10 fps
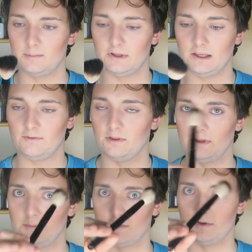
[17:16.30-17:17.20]
I believe, the
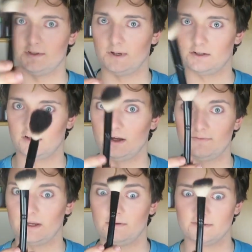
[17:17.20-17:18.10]
name totally scratched
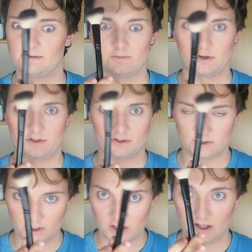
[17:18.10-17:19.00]
off. I use this
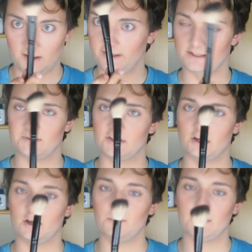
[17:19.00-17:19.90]
brush like it's my
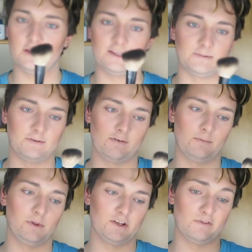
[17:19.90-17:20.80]
job. It's not here
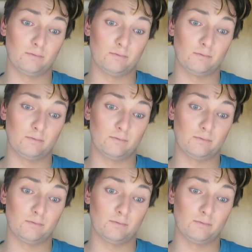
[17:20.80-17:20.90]
at Blush